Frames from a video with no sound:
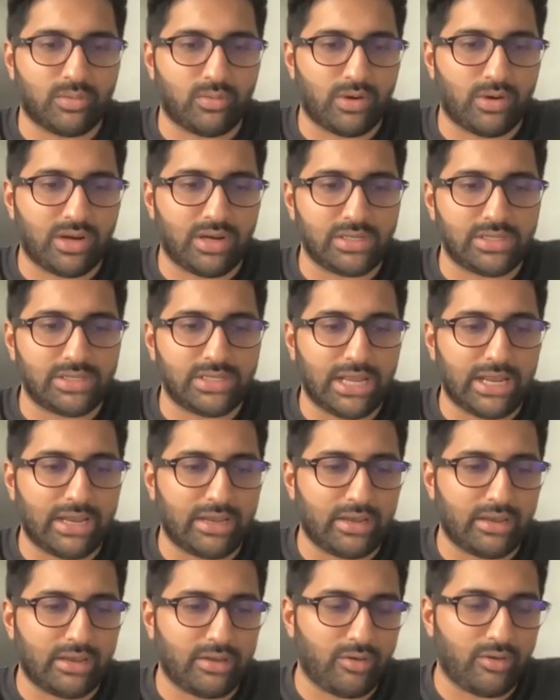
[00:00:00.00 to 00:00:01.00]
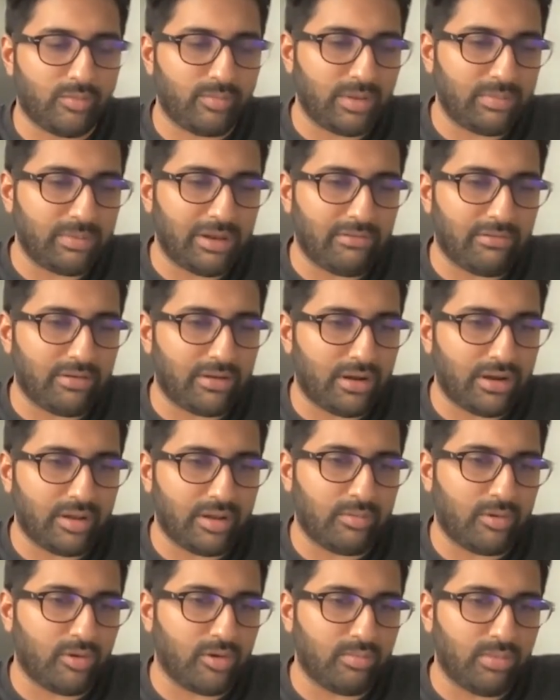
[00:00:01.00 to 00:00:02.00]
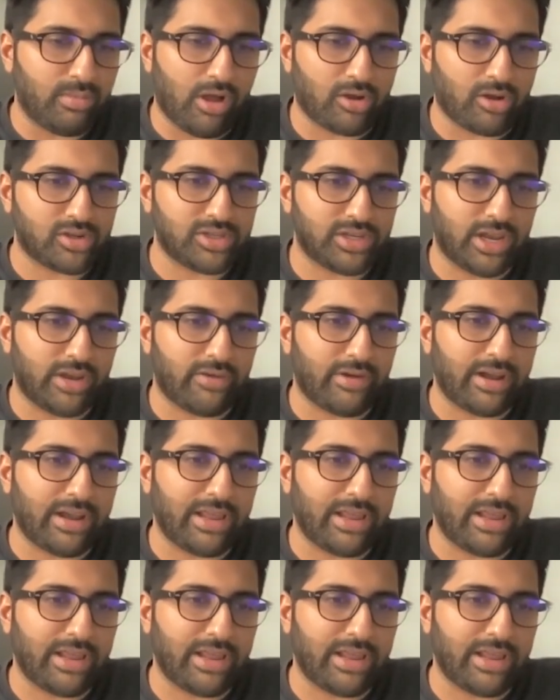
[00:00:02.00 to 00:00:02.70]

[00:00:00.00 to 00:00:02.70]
words that people have heard about blockchain, right?